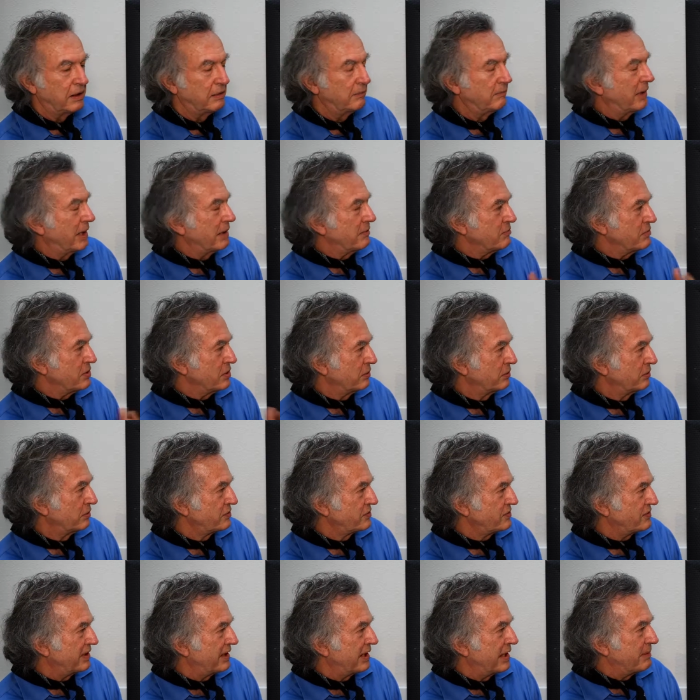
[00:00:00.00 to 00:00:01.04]
My
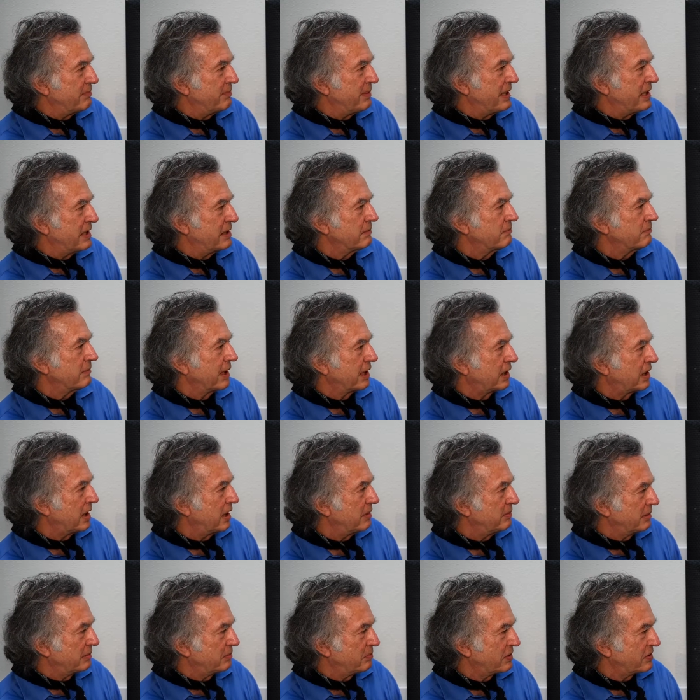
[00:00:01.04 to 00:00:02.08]
murals that I paint, my
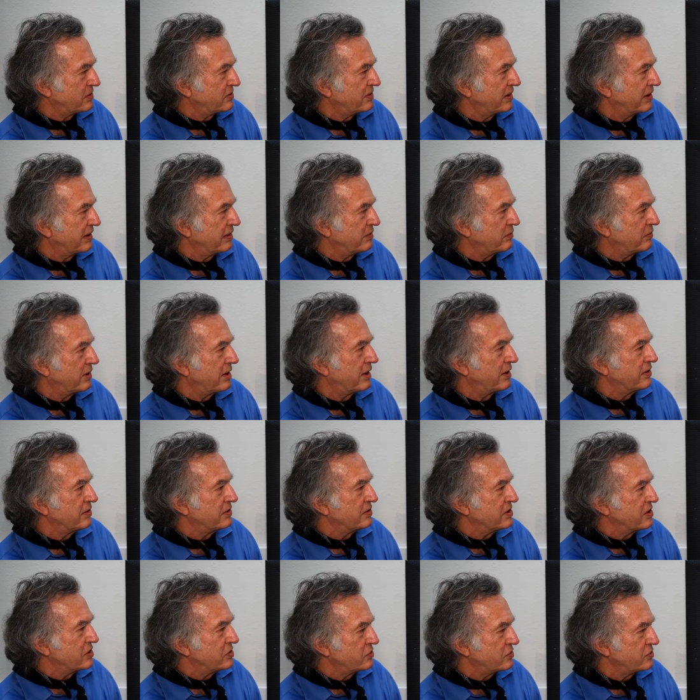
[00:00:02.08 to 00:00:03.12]
comic books that I draw, the
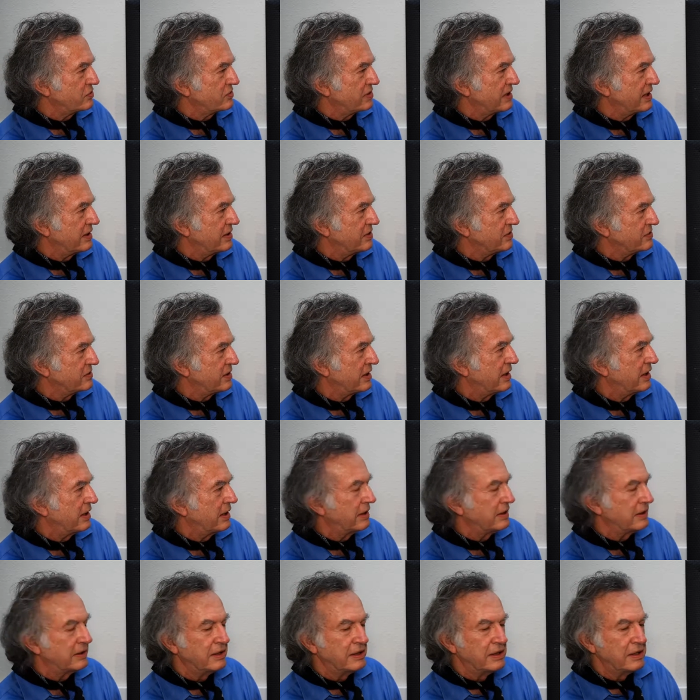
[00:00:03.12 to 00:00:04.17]
t-shirts I
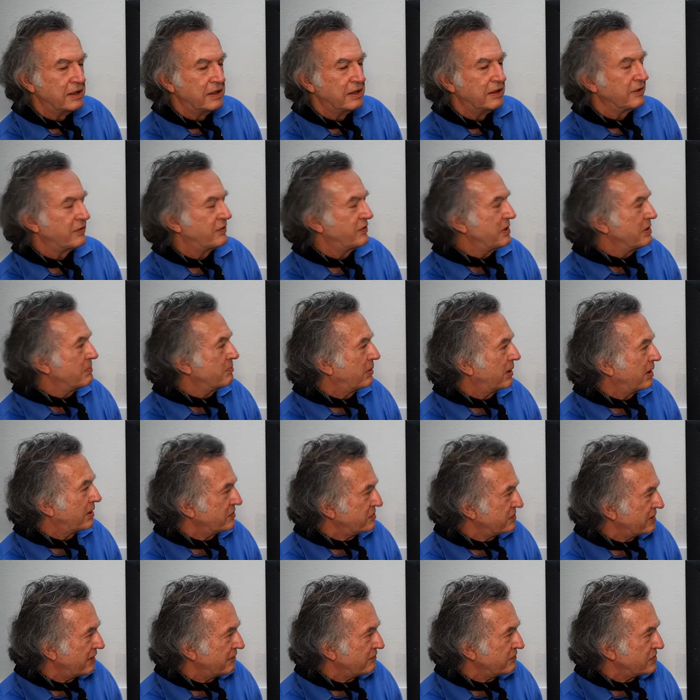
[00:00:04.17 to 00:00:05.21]
design, the theme
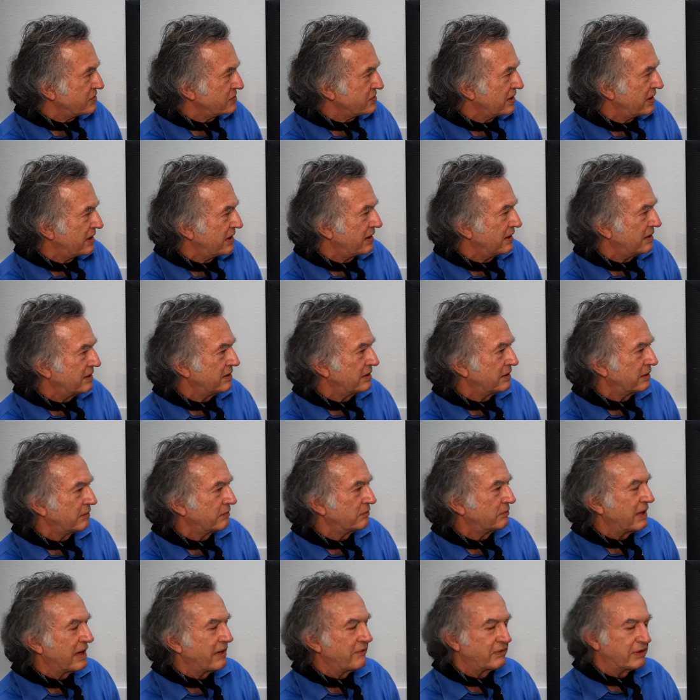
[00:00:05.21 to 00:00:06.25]
parks I've designed.
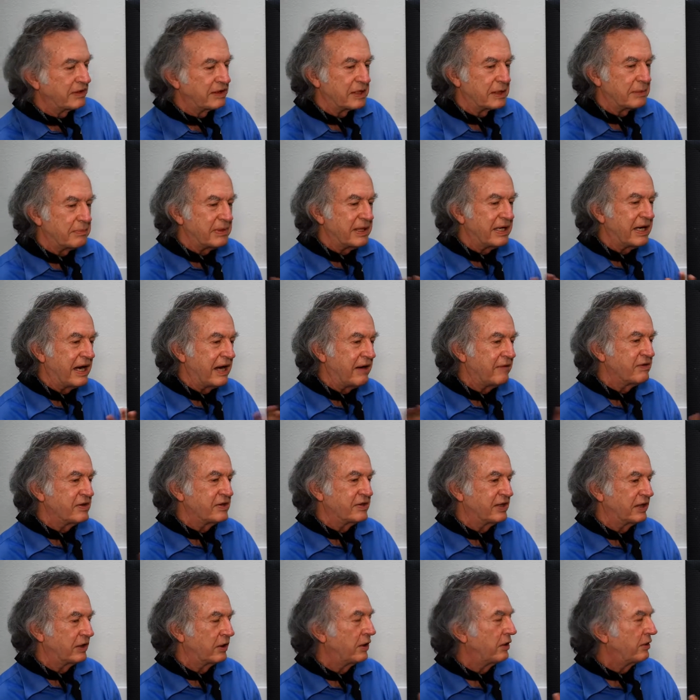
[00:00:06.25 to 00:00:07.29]
It'll have a little bit of
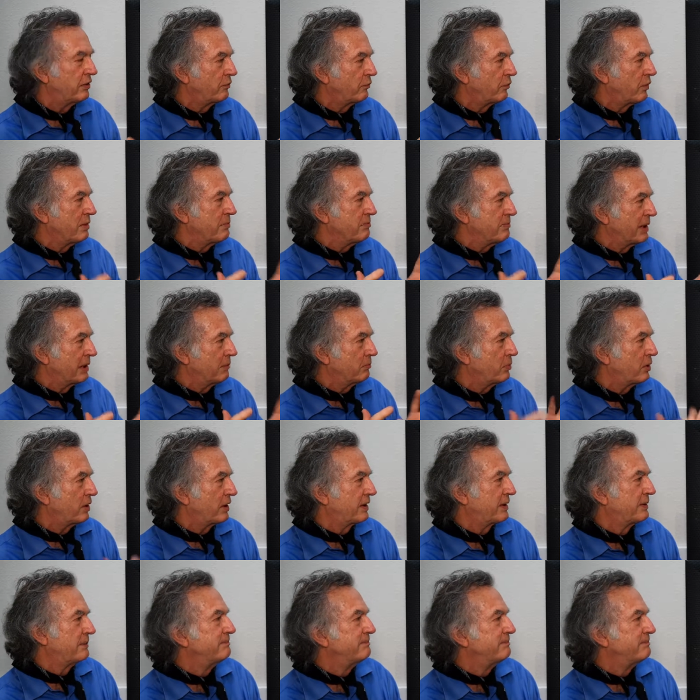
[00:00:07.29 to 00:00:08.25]
everything all in one big book.